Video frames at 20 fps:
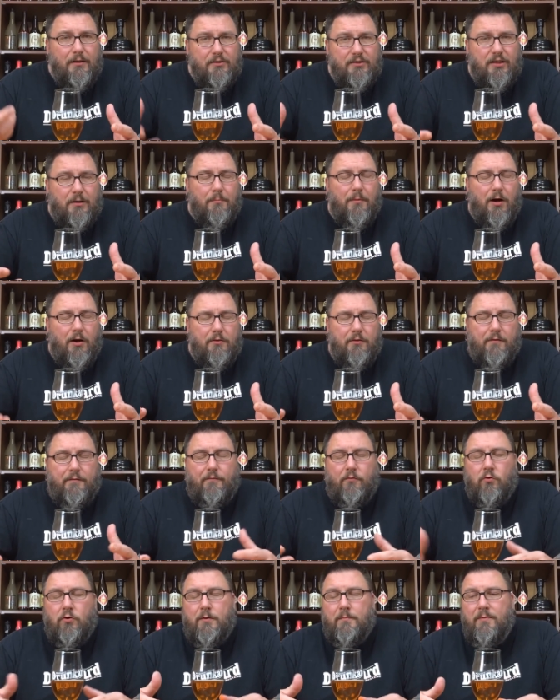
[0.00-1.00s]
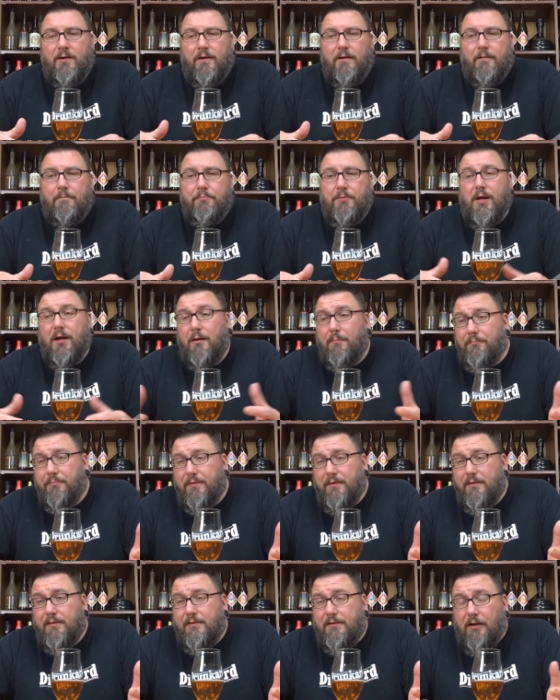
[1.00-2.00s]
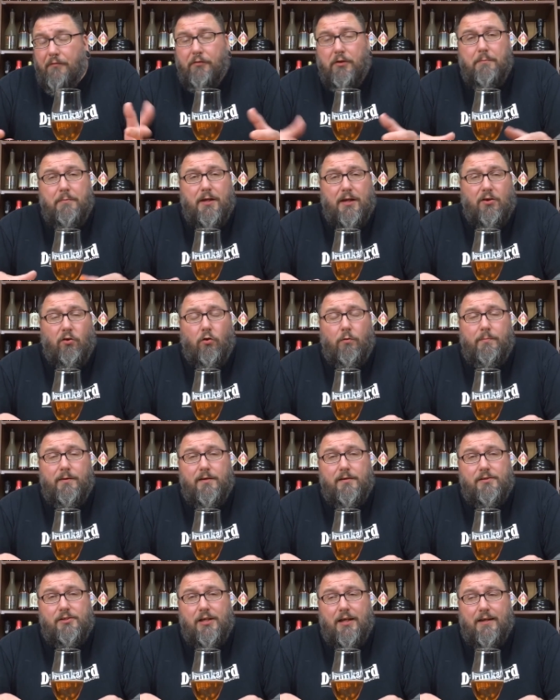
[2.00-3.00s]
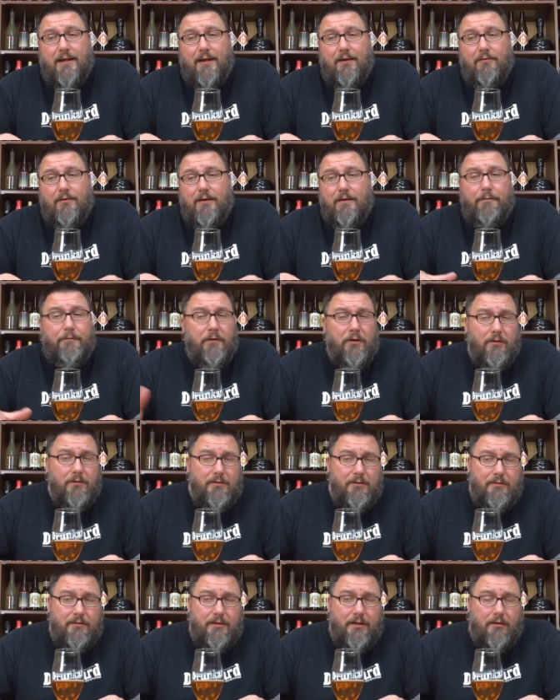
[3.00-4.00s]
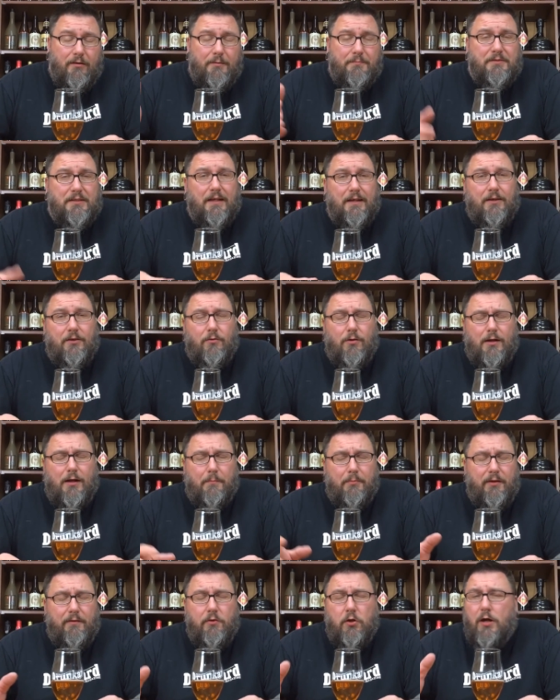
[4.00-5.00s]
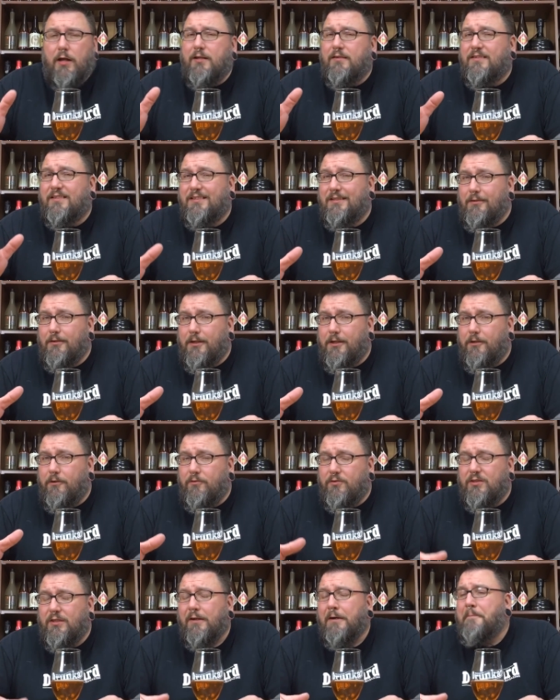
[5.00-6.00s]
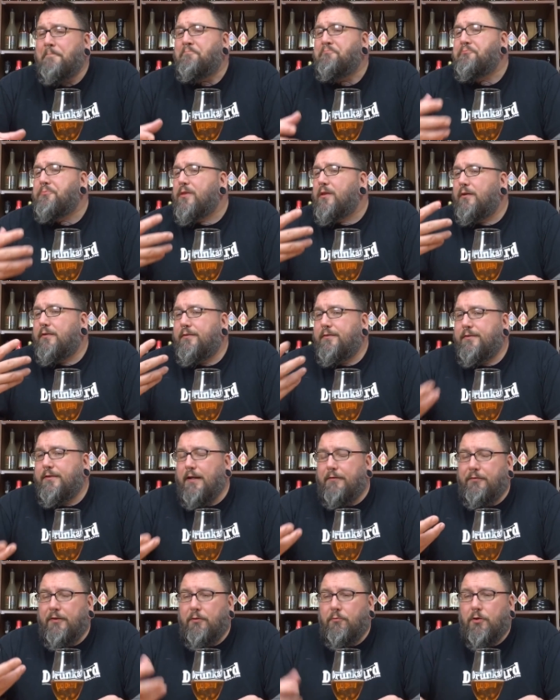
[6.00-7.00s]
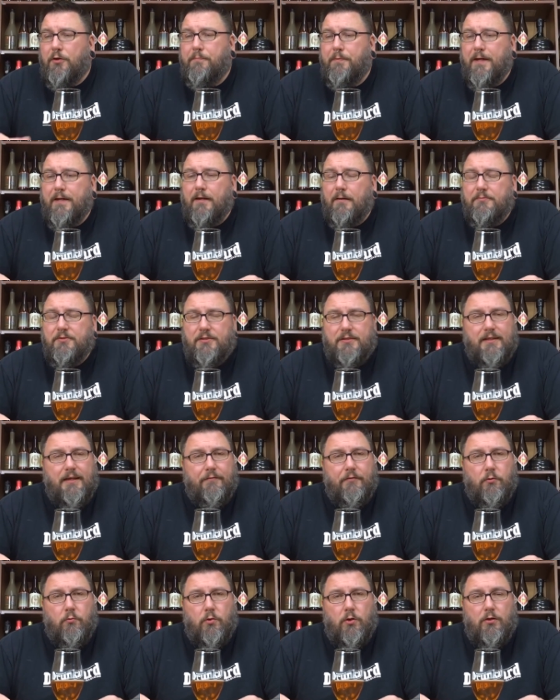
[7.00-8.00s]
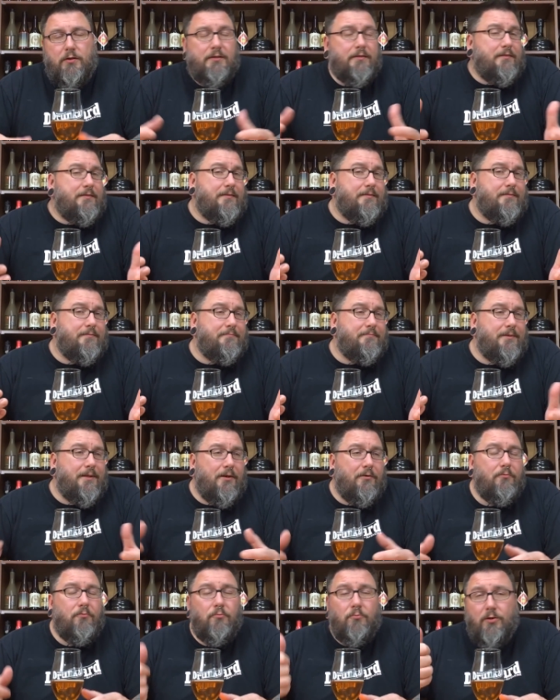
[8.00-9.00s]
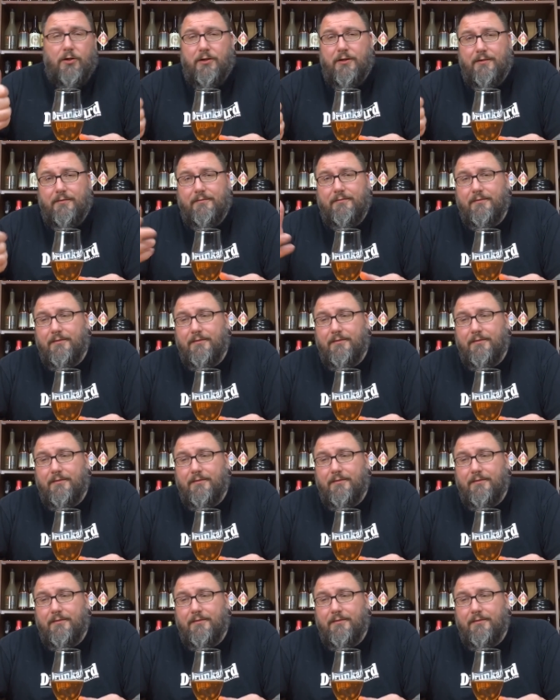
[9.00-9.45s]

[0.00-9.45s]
some other form. Um, definitely be a cool beer to check out. And if you're, you know, upstate New York, I believe they're out of Syracuse. Definitely worth picking up just to give it a whirl because, you know, one,